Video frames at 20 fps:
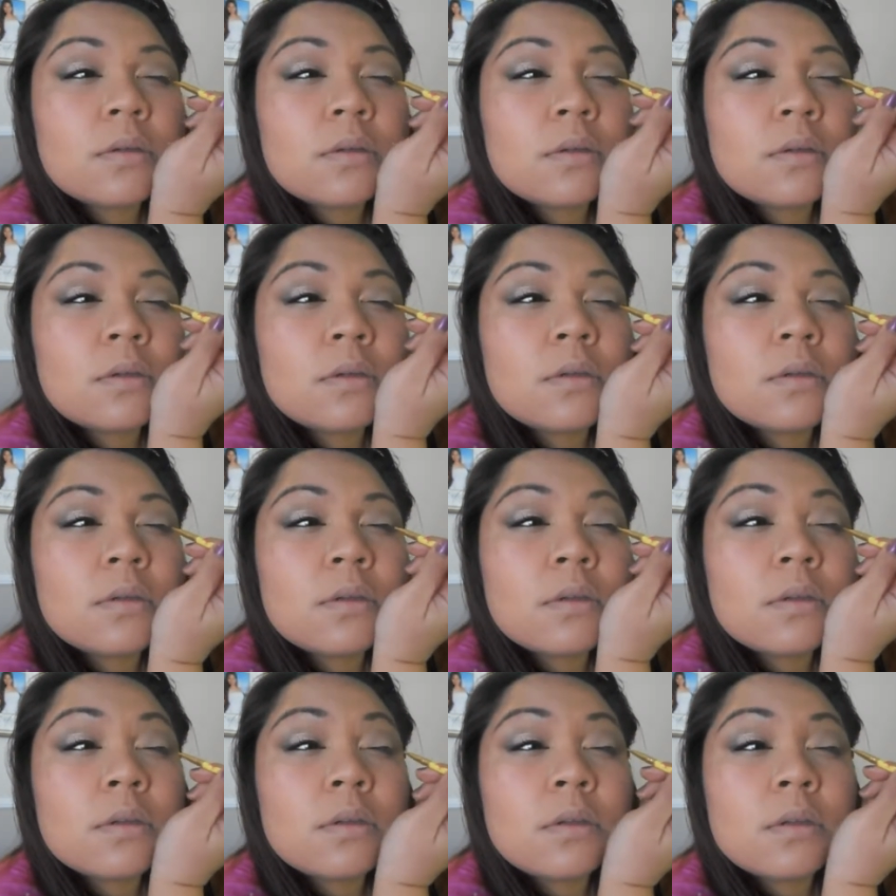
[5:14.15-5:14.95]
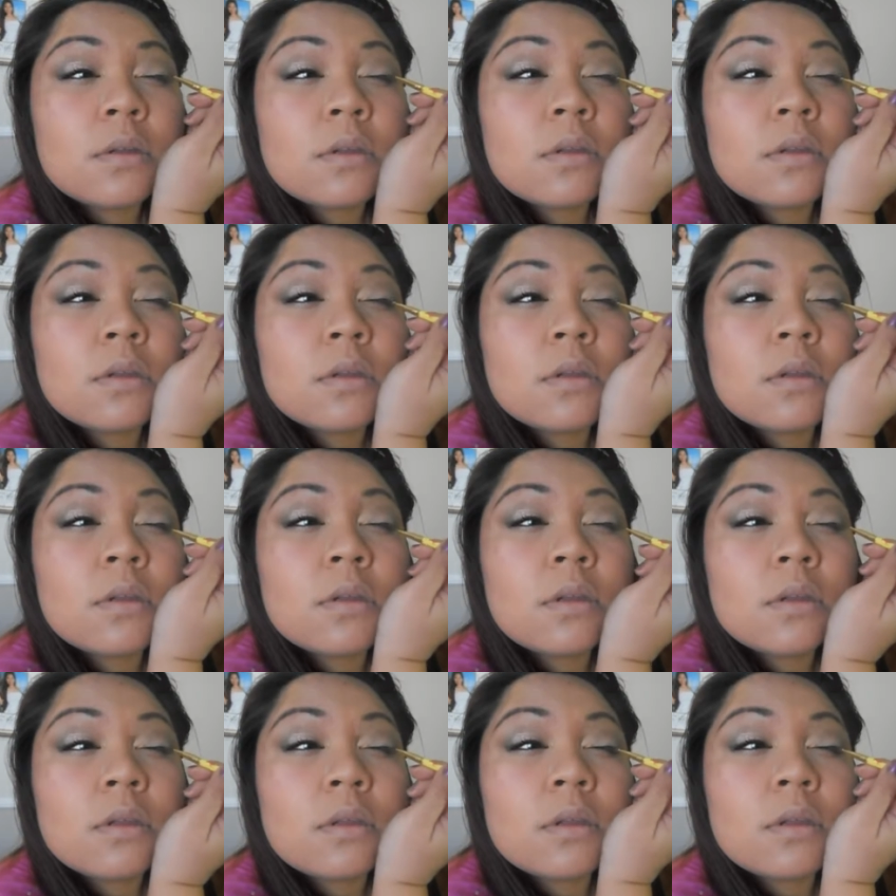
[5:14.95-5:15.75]

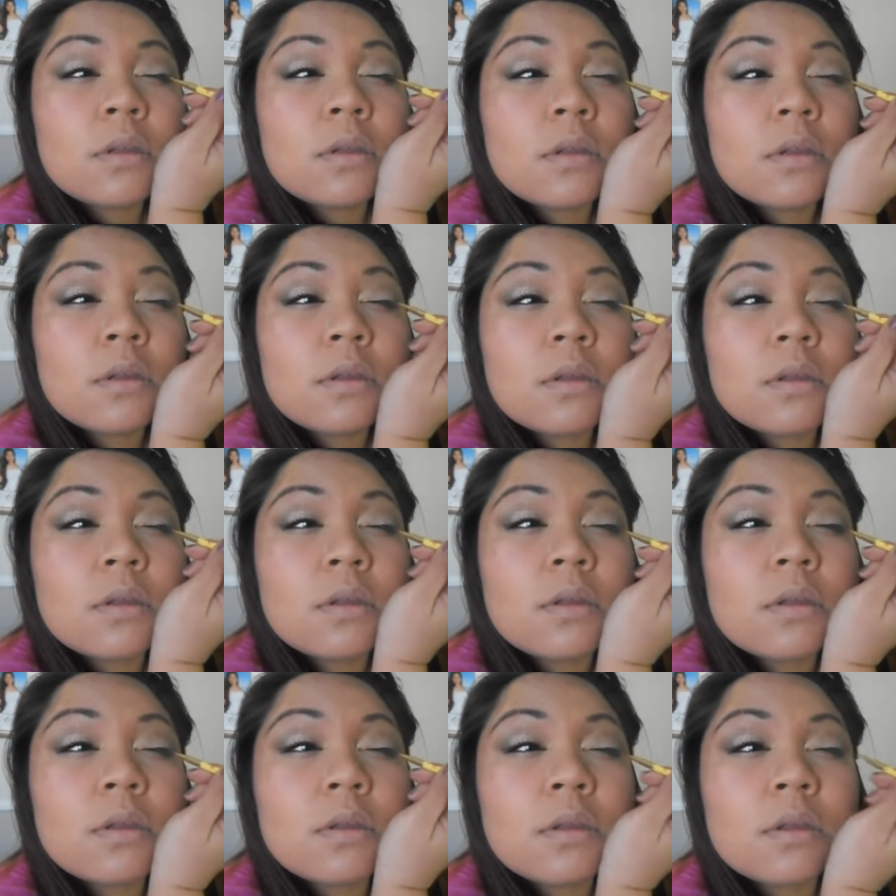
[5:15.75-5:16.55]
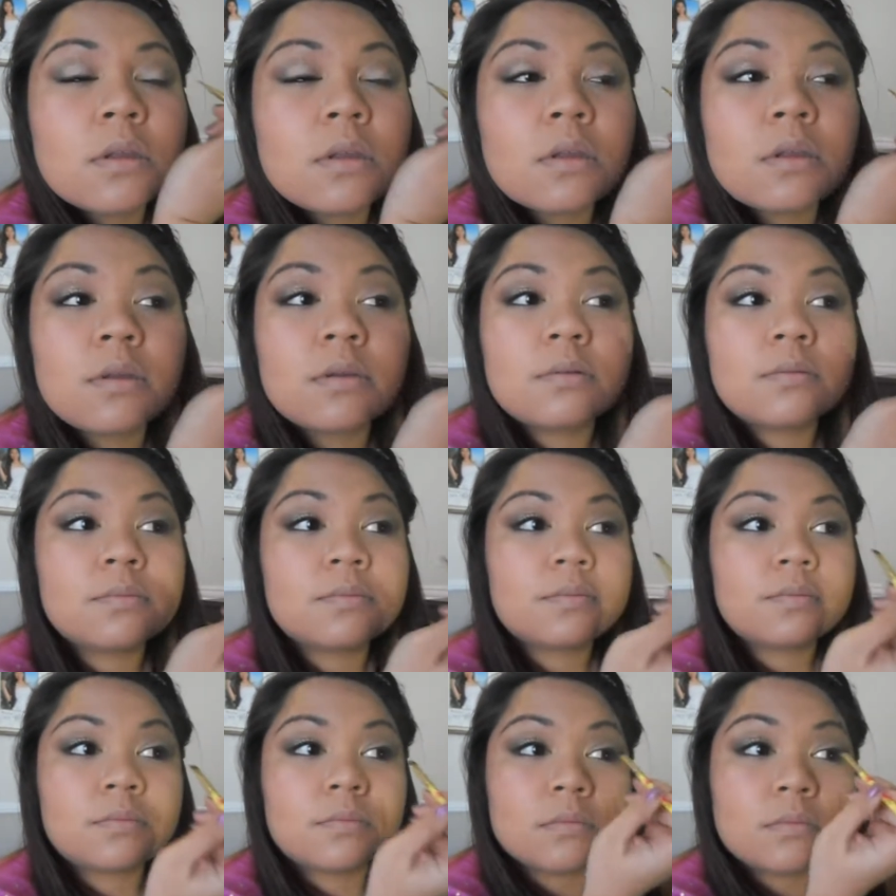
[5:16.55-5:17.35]

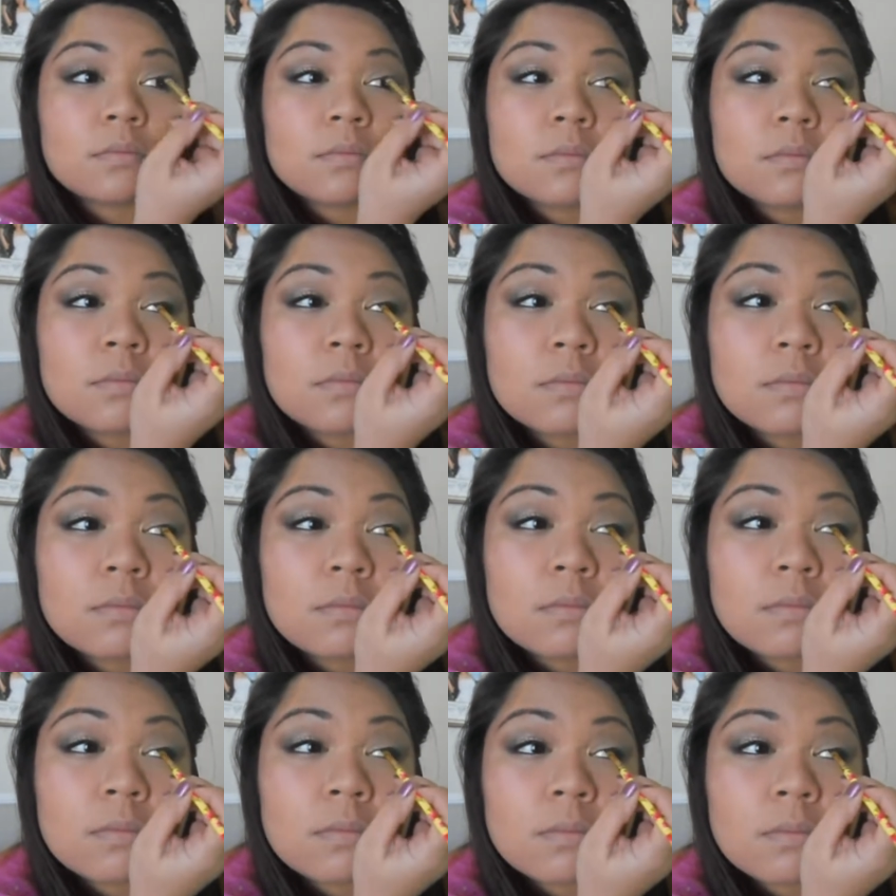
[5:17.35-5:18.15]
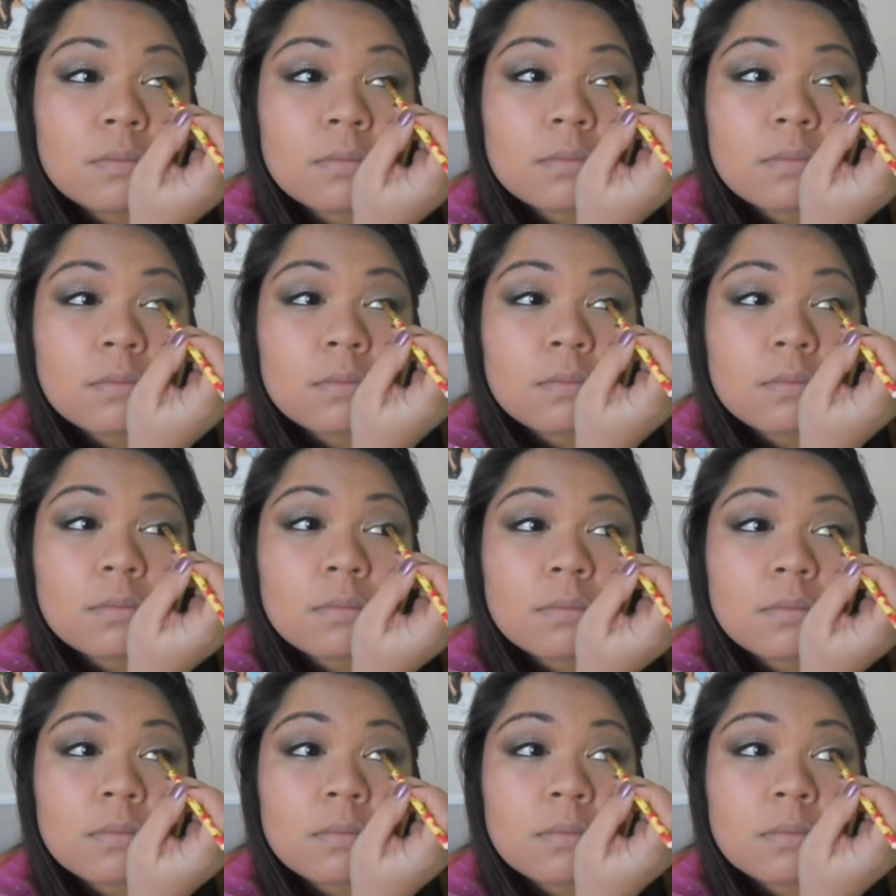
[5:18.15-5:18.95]

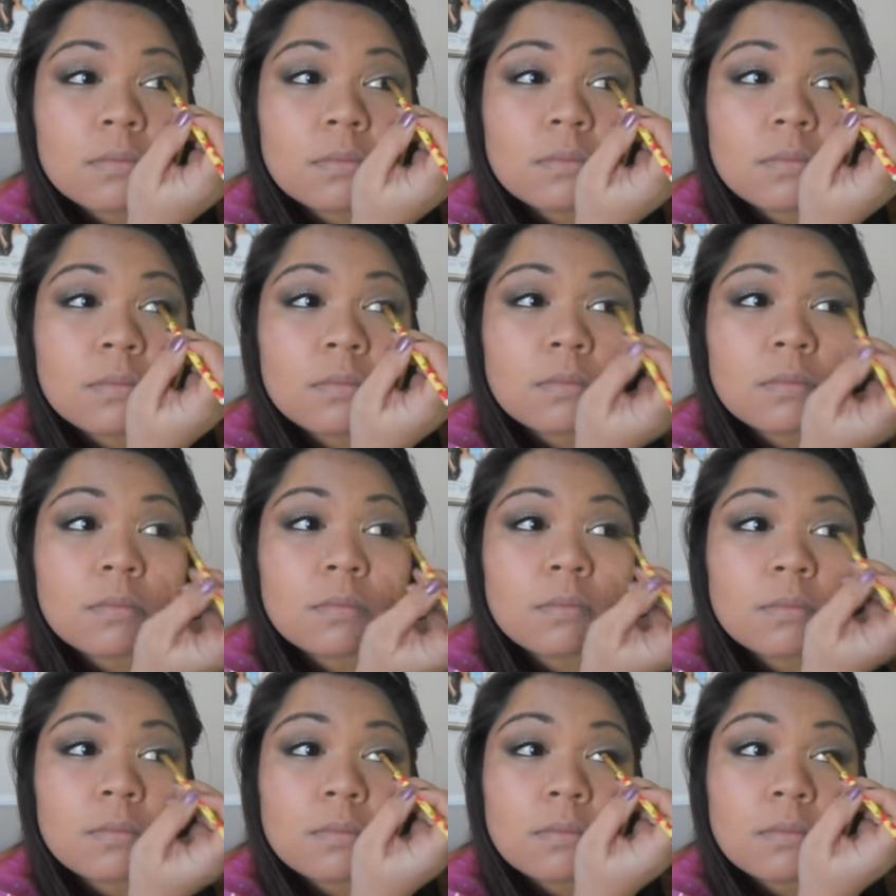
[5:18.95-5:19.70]
(silence)